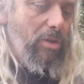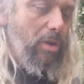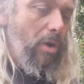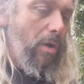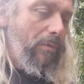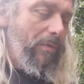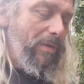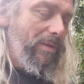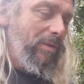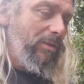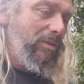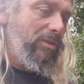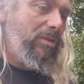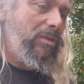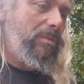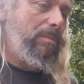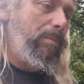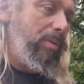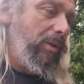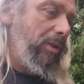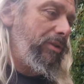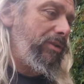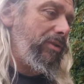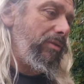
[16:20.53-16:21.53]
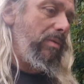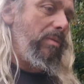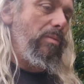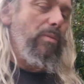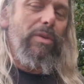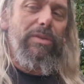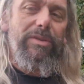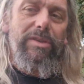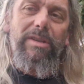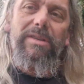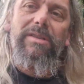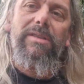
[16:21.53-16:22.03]
coughing and spluttering
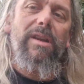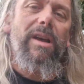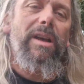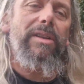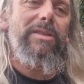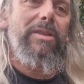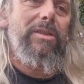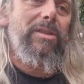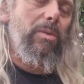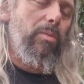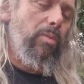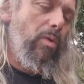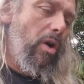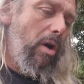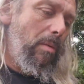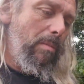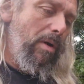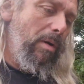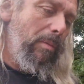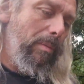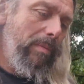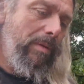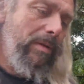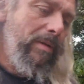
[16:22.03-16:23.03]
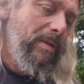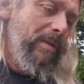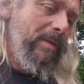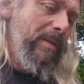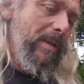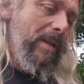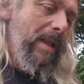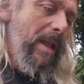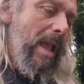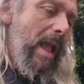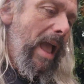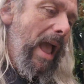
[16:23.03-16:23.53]
once it started to warm up.
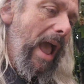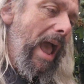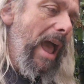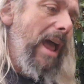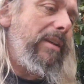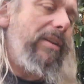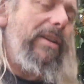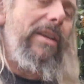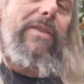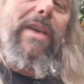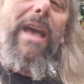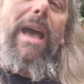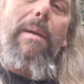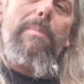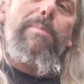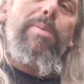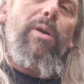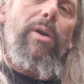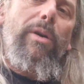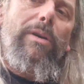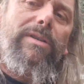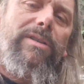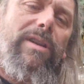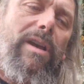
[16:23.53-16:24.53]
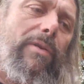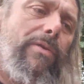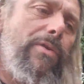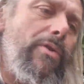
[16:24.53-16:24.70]
And at that point I